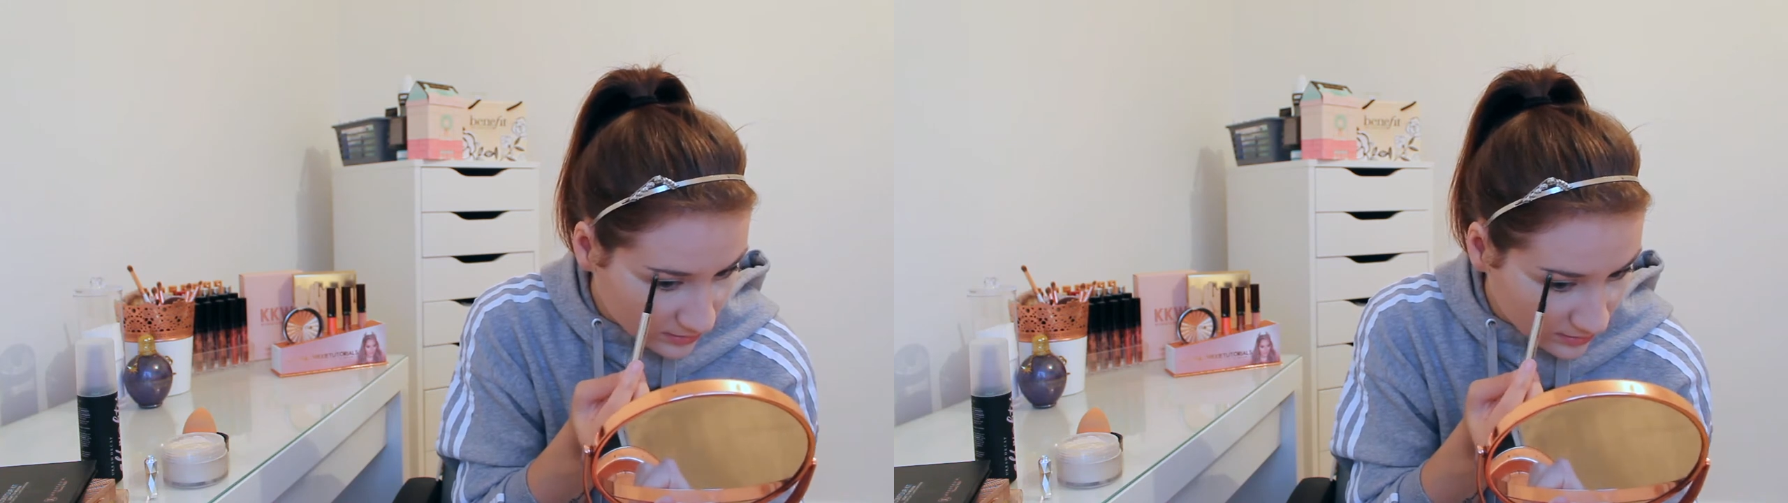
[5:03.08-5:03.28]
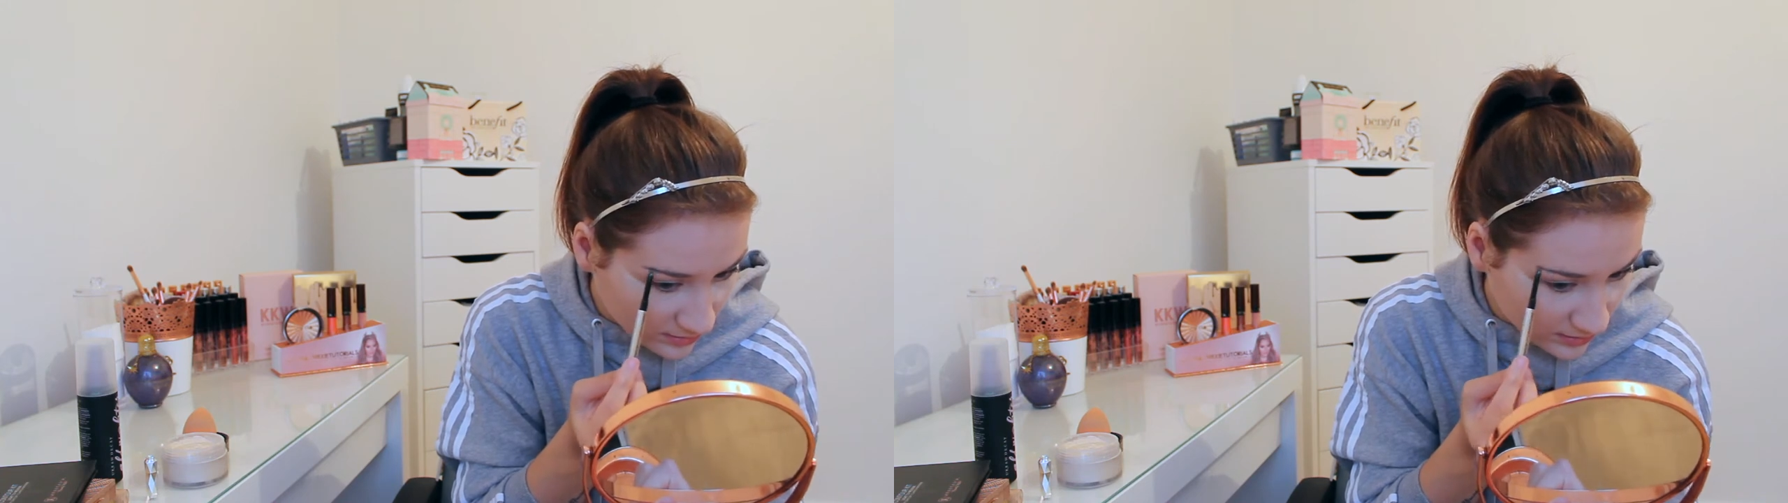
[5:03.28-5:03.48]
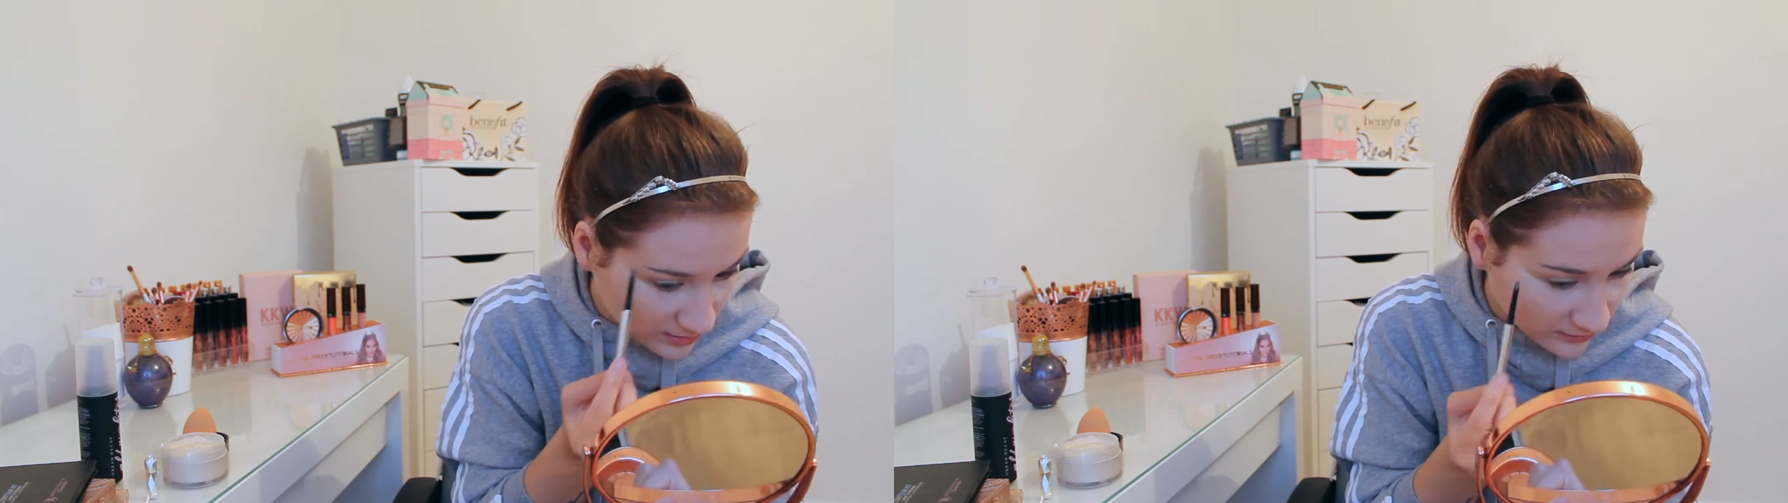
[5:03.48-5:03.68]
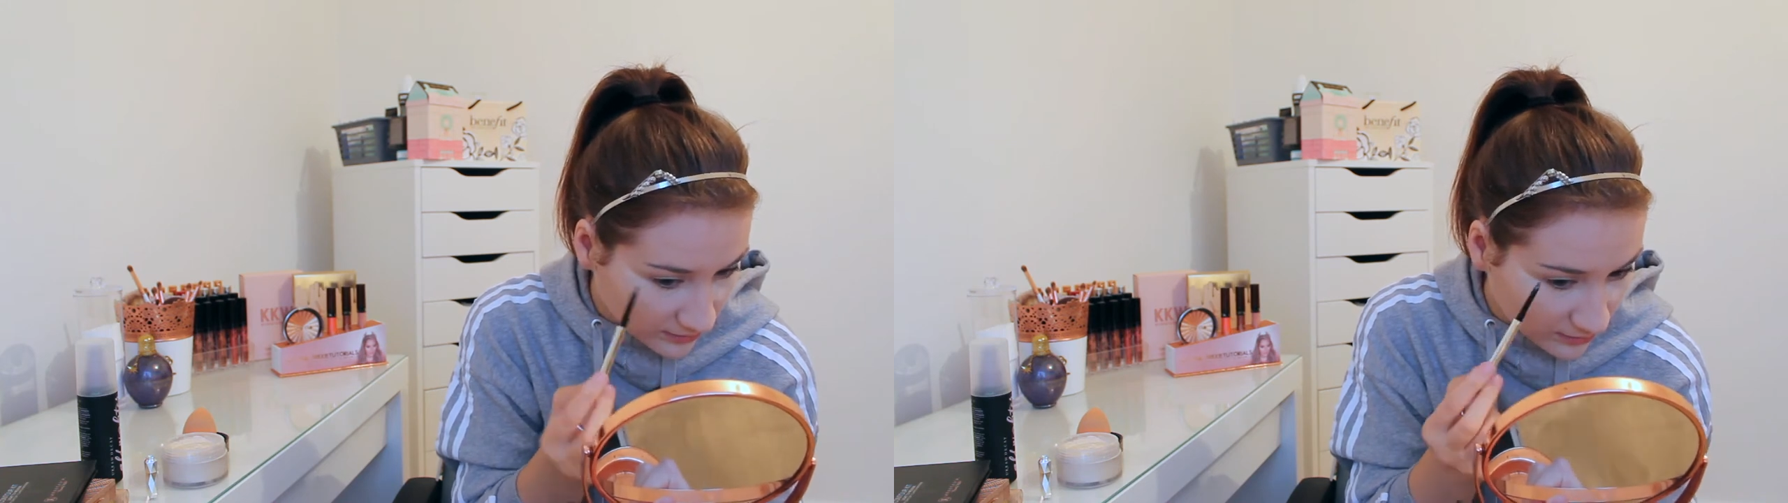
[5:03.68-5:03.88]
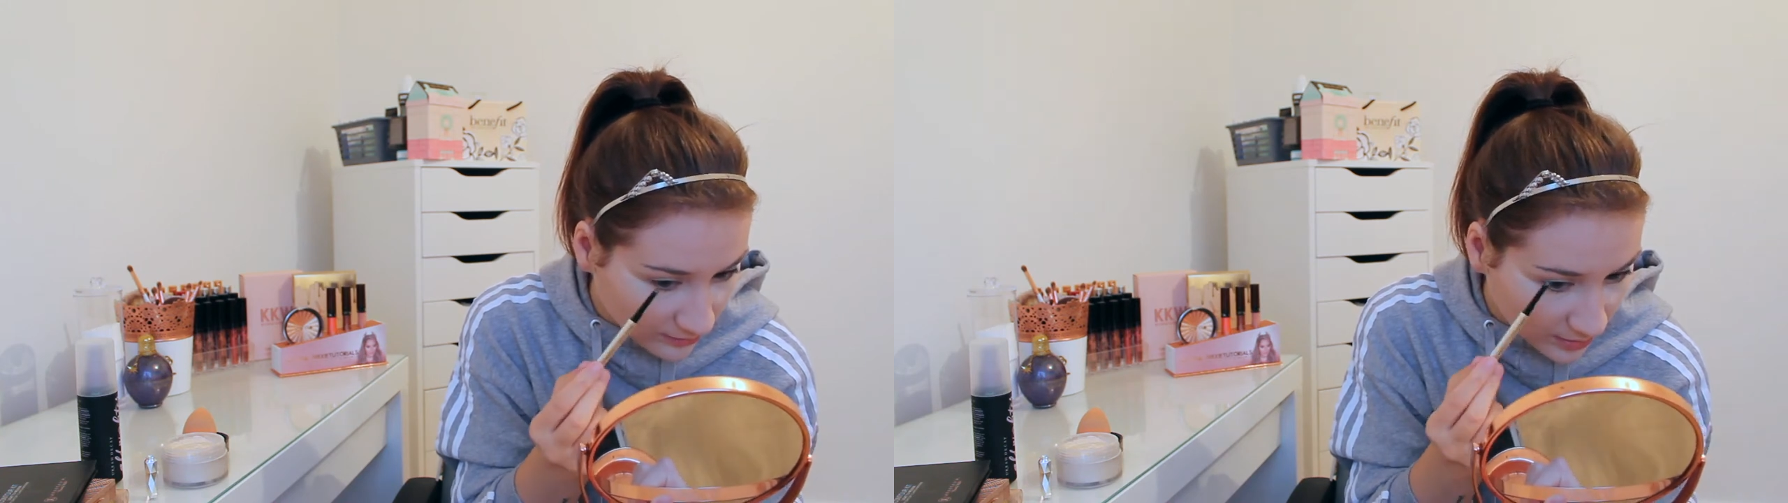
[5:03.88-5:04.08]
And I kind of
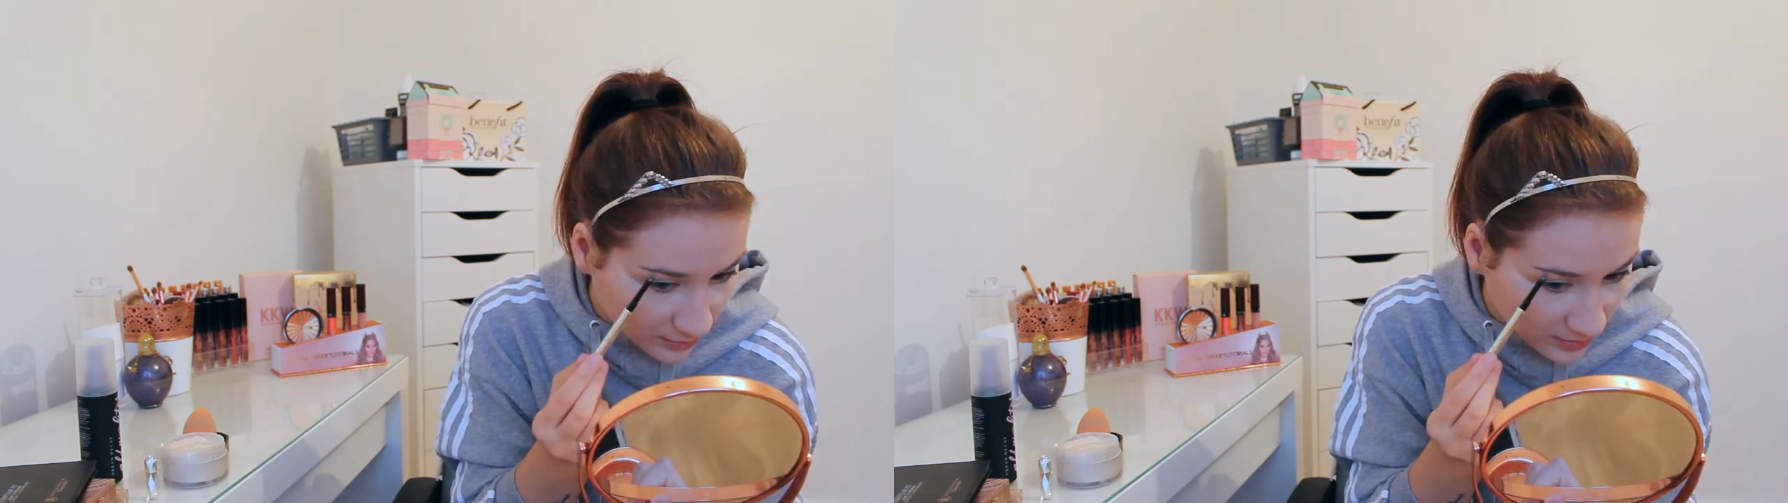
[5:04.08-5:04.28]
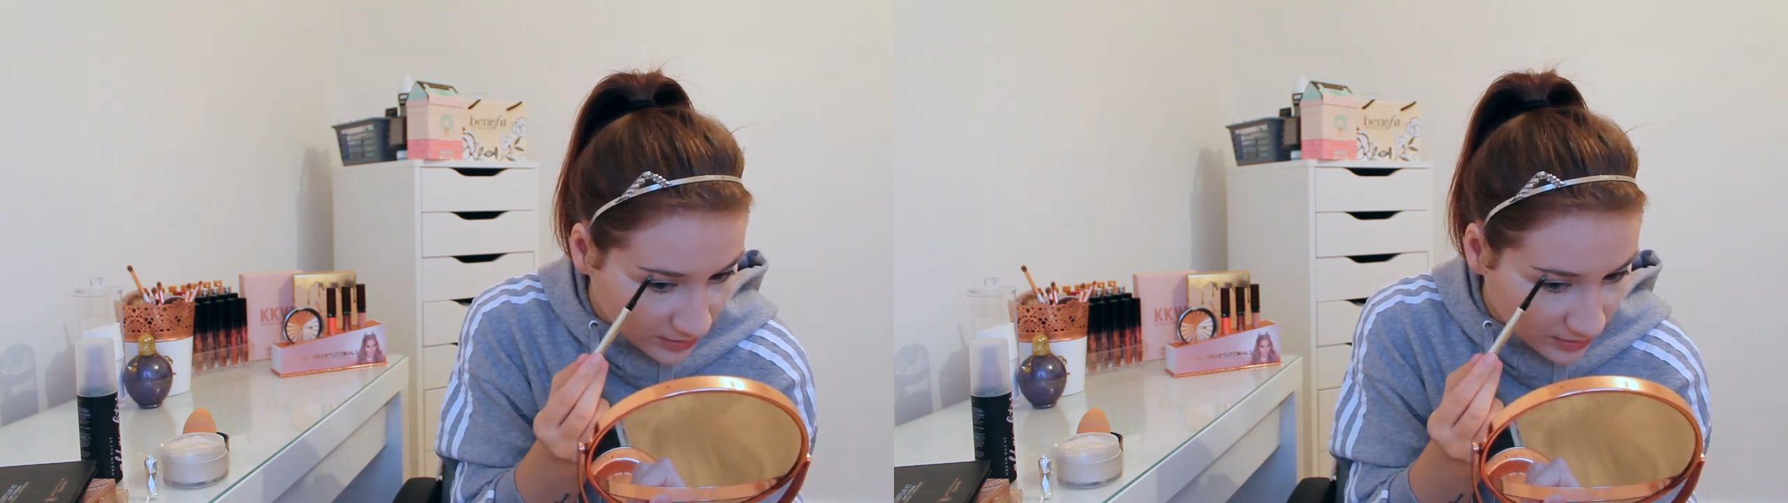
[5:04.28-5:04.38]
like round